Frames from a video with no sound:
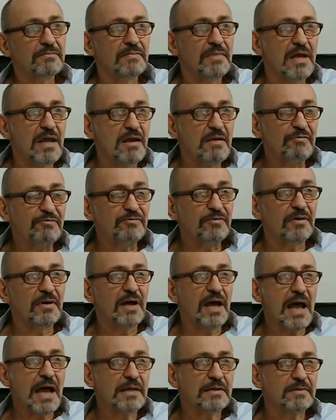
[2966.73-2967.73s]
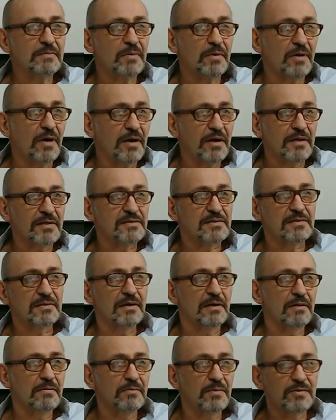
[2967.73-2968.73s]
if antibiotics
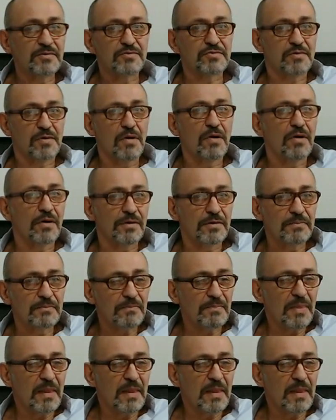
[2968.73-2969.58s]
are withdrawn,